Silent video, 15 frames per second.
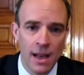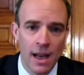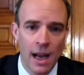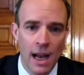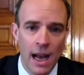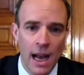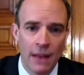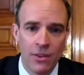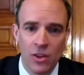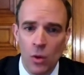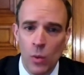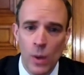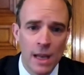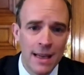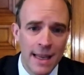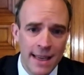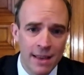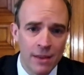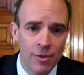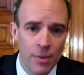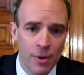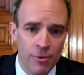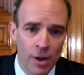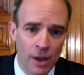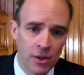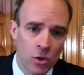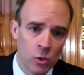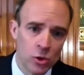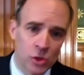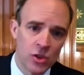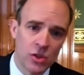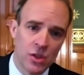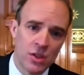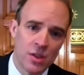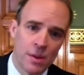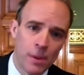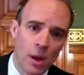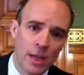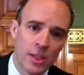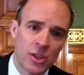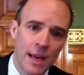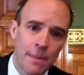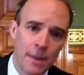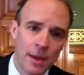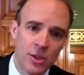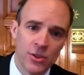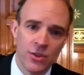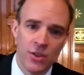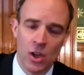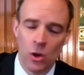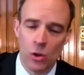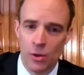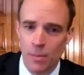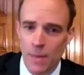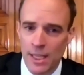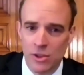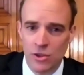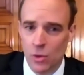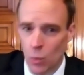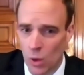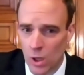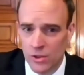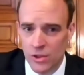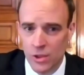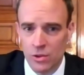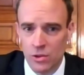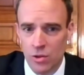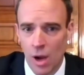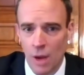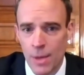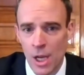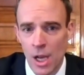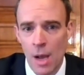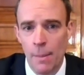And so we are leading from the front, not just in the supply chain measures, the condemnation, the words you described,